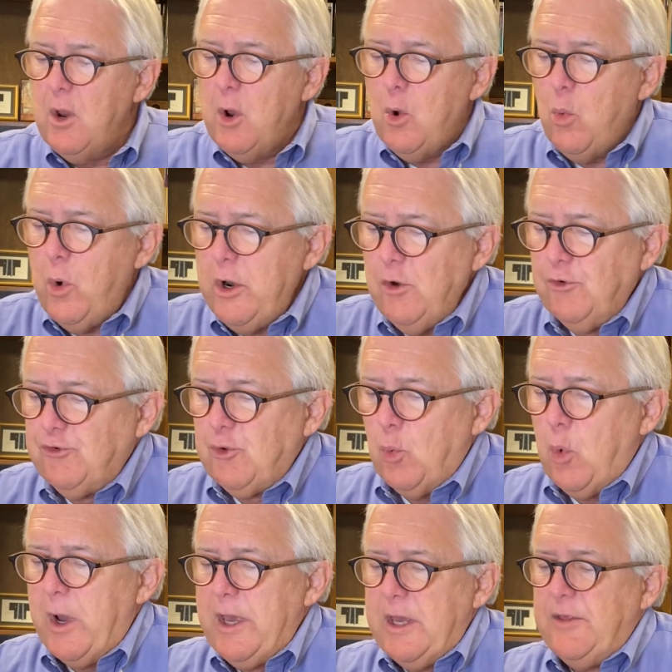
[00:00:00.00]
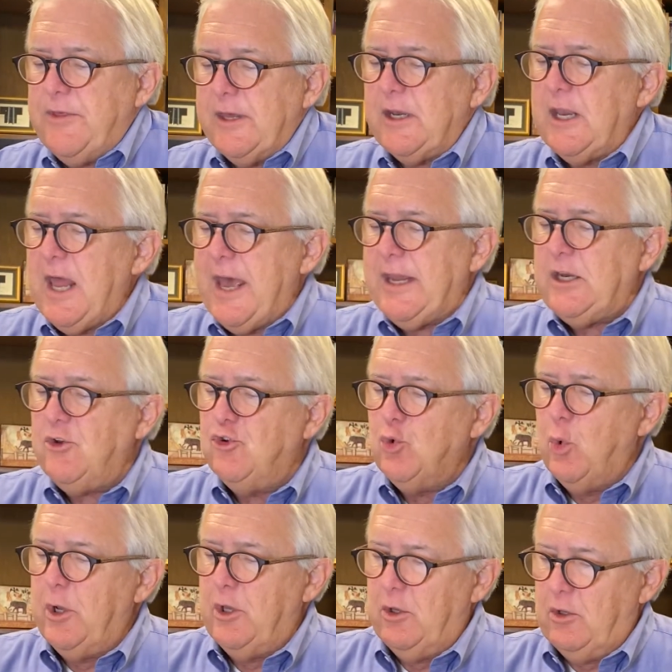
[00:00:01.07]
Where is the way that light
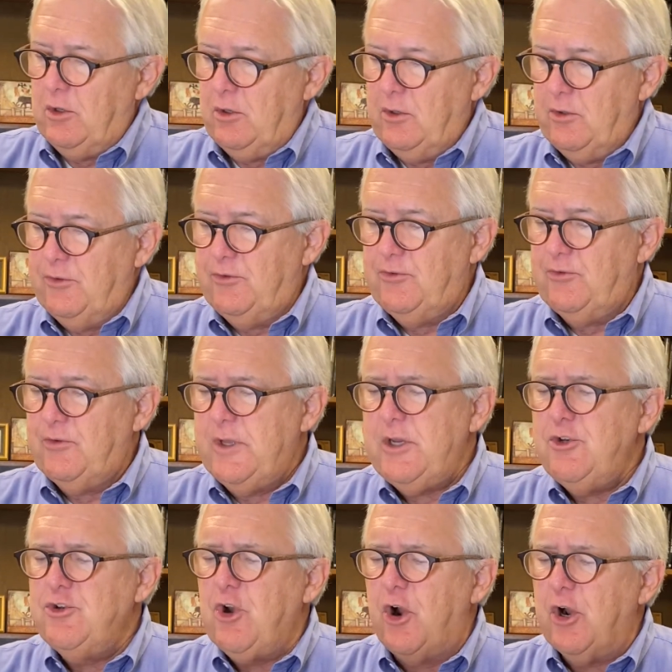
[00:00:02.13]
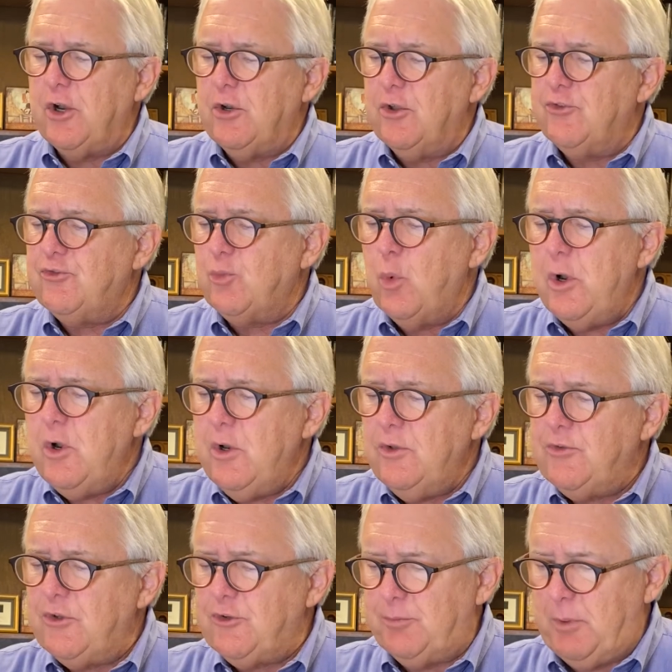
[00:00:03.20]
dwells? In darkness, where
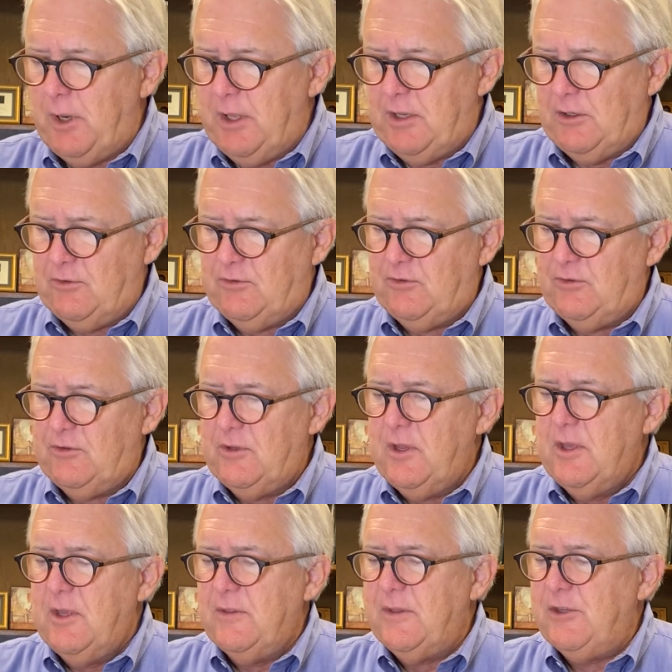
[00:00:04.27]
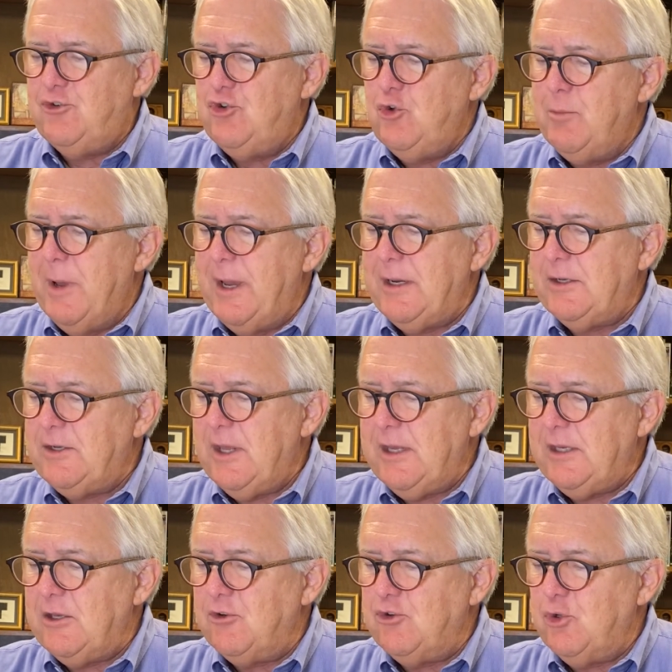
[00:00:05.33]
is its place, that you might
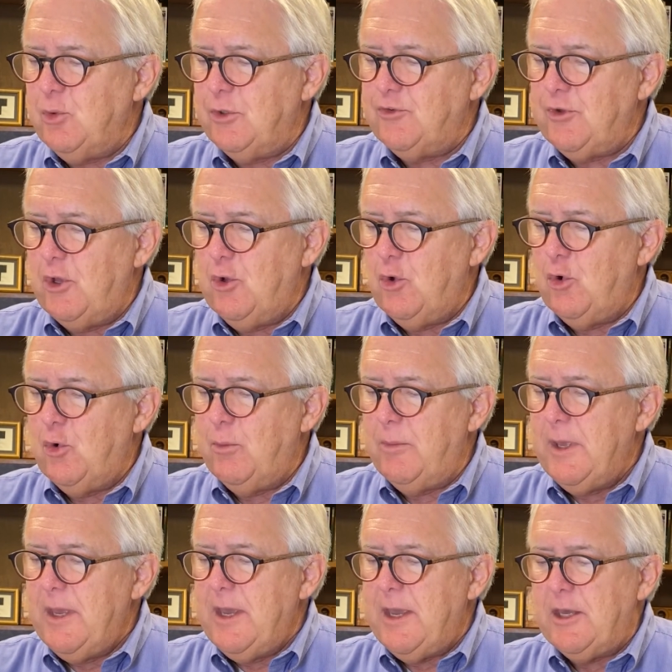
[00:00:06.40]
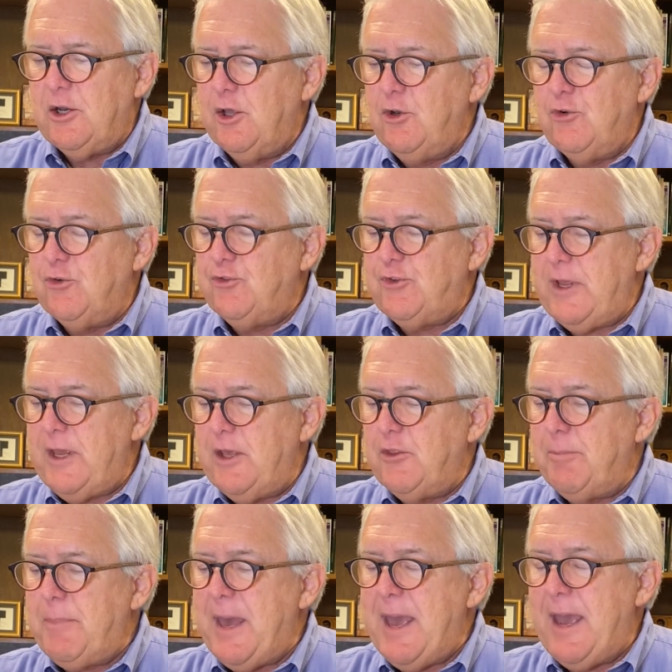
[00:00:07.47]
take it to its home and understand
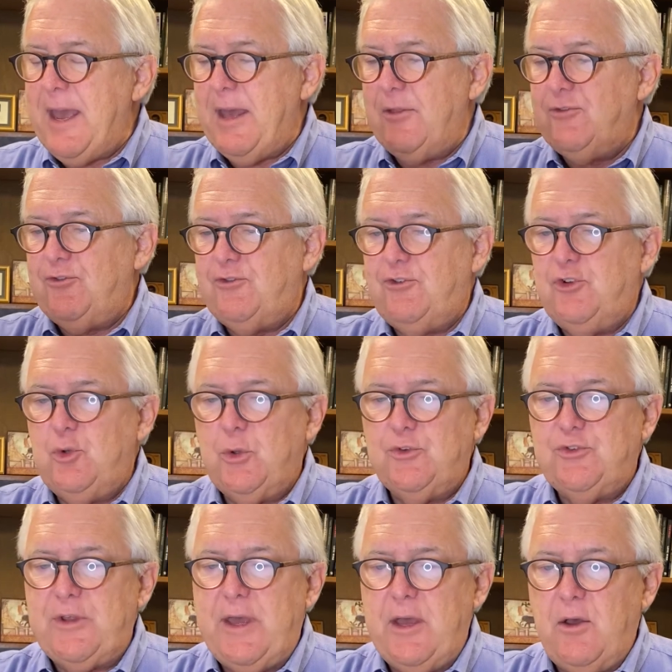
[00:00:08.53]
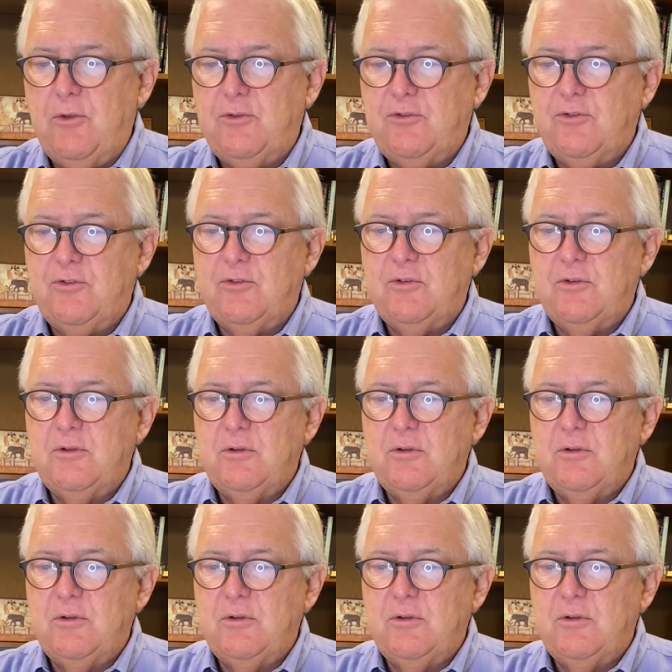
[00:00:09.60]
the paths to its house?